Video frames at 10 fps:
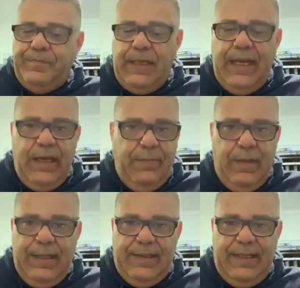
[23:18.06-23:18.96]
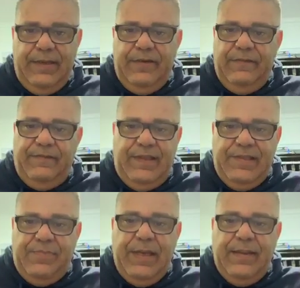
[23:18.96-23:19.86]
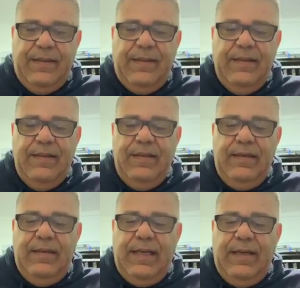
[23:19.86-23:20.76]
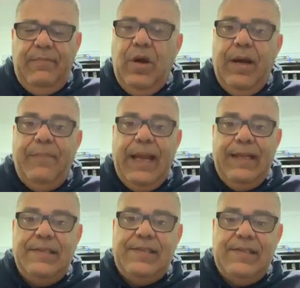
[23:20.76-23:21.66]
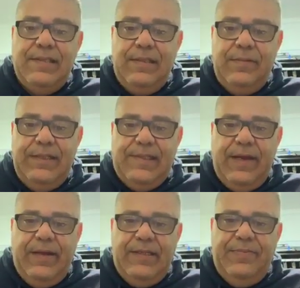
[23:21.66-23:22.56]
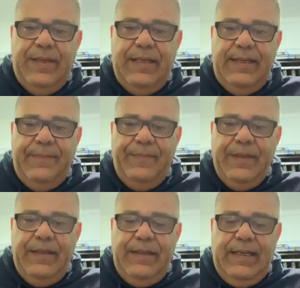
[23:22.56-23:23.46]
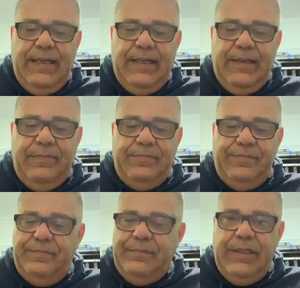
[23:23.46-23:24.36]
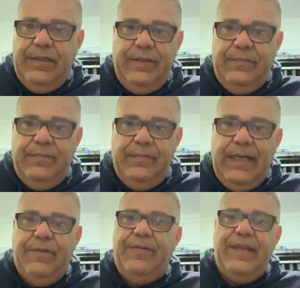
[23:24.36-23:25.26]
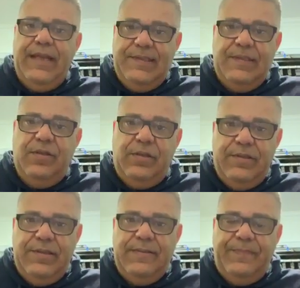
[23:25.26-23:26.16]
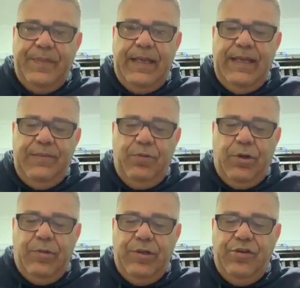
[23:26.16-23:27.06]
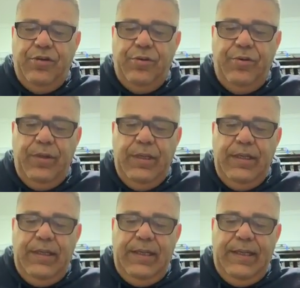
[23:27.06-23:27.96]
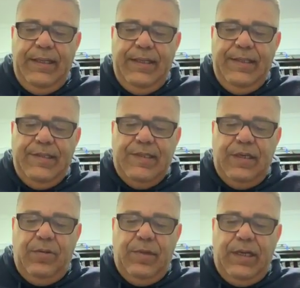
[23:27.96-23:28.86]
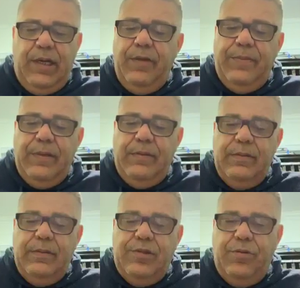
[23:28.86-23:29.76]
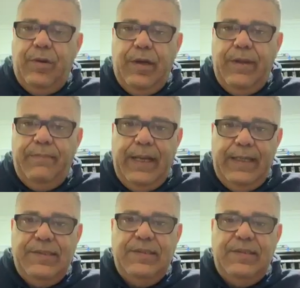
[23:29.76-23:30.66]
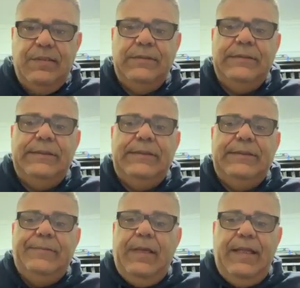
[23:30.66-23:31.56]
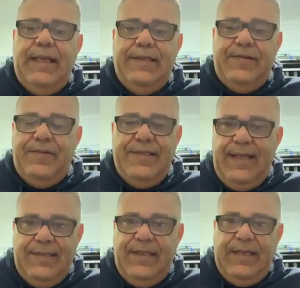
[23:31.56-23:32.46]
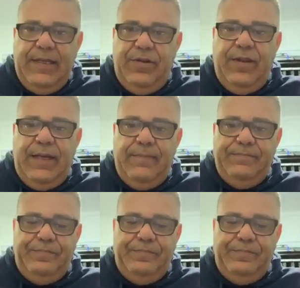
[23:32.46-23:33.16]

out at the end of this month, my balance is going to be, $100,000, and what I want to do is I want to open 2 rhodium packages, and the answer is yes, you can do that.